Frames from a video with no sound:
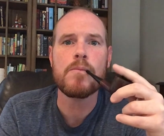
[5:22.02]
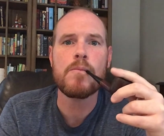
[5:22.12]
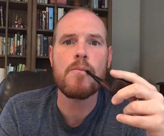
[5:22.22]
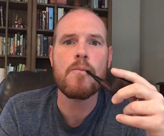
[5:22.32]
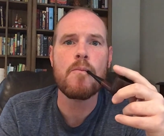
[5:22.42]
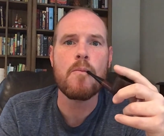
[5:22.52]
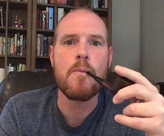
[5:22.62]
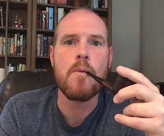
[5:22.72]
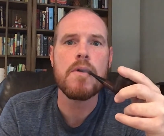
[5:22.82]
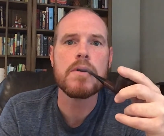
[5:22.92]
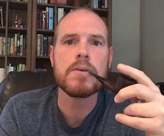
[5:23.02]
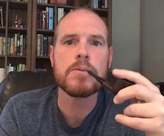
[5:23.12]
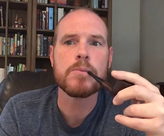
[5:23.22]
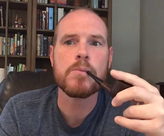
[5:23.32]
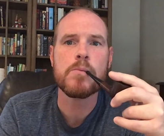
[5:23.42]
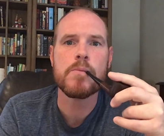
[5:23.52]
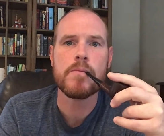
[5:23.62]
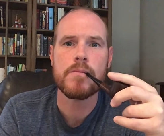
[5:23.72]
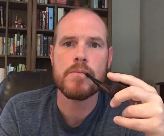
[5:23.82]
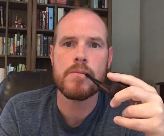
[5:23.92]

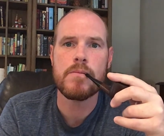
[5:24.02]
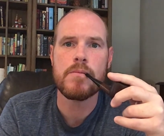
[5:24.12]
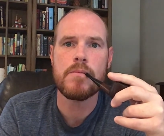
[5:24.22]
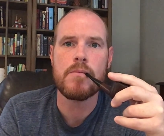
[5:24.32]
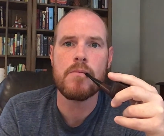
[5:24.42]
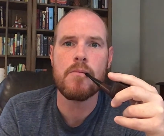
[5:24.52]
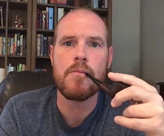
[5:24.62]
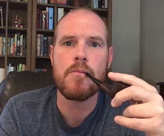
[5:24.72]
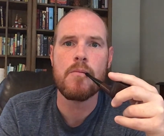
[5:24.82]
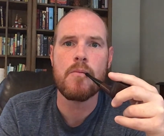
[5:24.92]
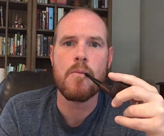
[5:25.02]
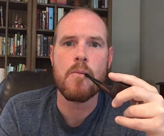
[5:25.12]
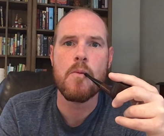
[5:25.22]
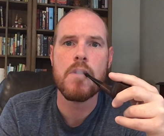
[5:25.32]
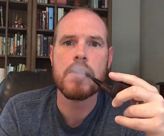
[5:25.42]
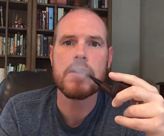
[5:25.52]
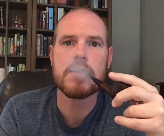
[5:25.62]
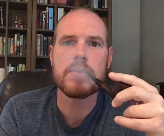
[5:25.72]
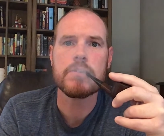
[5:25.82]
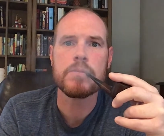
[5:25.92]

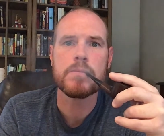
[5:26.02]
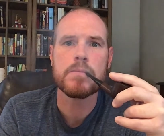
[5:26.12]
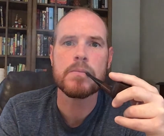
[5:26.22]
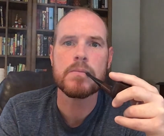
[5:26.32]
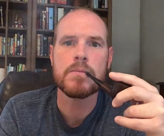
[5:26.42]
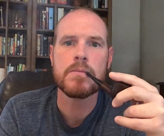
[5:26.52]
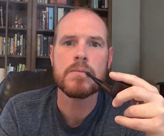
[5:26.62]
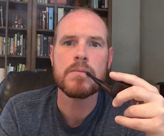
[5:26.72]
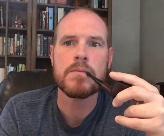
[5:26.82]
Nobody speaks.